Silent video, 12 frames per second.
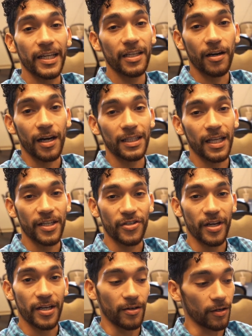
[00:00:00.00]
any online
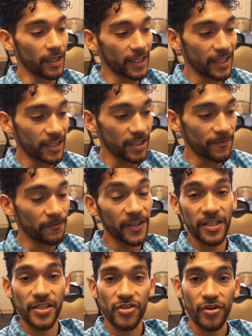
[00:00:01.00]
trainer or like any
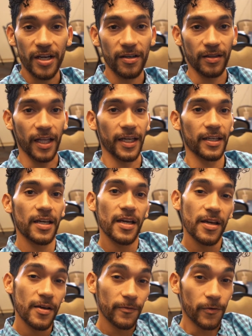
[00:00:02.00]
fitness trainer, like
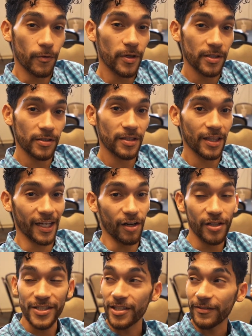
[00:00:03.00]
for real, like
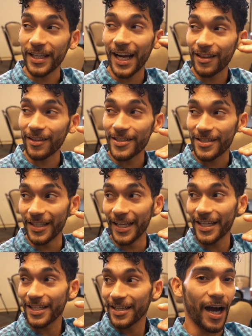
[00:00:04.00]
all the stuff that I learned
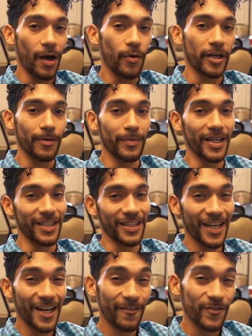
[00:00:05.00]
today, I recommend
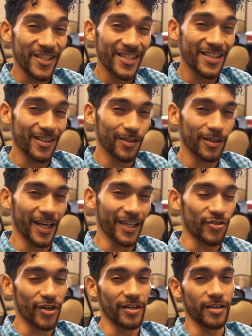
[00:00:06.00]
every single
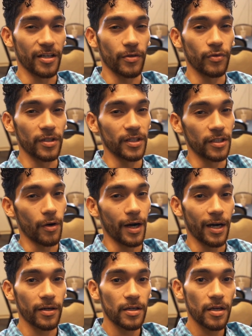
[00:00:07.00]
like trainer to really go
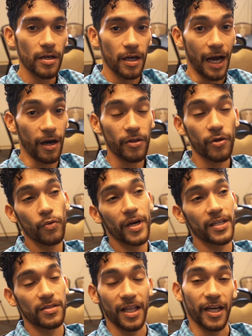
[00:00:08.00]
out out of their
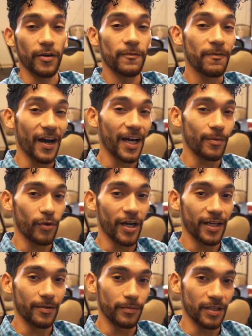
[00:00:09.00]
way to like find
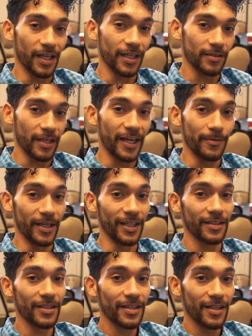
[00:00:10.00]
Brandon and be like, hey
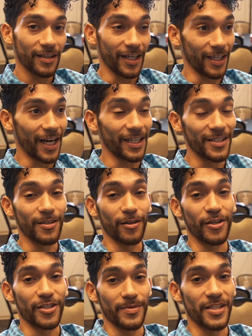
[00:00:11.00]
man, like I need to
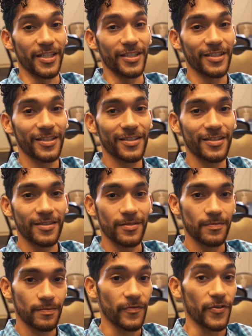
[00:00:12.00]
learn some shit,
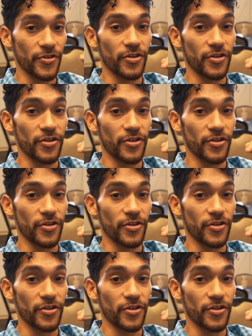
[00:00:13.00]
for